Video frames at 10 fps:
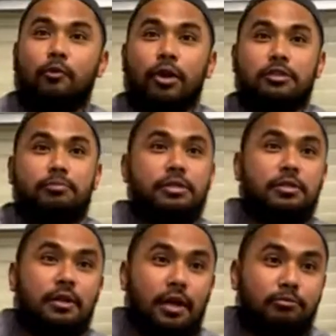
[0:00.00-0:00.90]
Where is
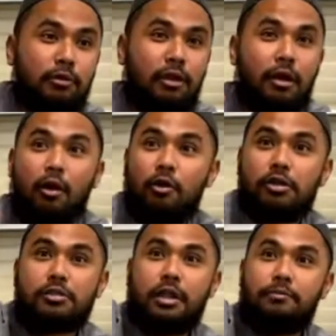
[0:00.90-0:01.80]
Mr. Abdullah? Oh,
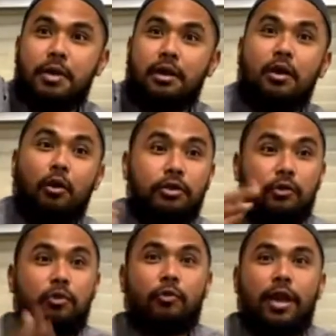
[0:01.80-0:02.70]
he's left behind. Oh,
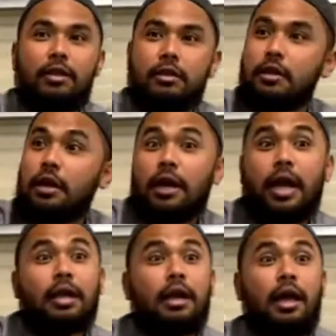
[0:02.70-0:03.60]
then we wait.
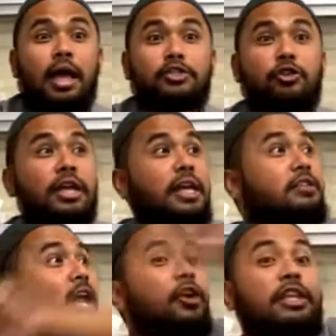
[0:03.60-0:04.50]
And actually, he's
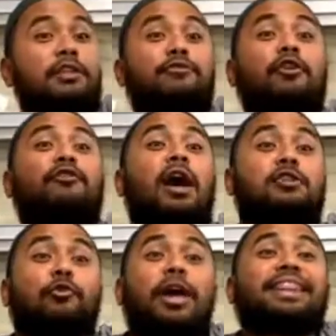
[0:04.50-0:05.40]
already in front of
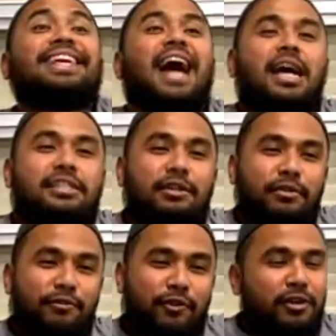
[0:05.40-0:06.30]
us, waiting us in
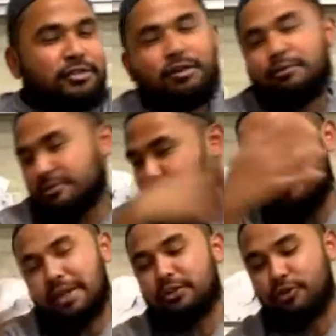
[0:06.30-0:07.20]
the front. So
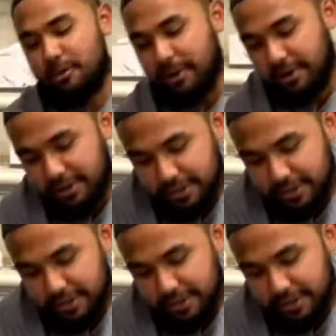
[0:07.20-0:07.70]
many drama.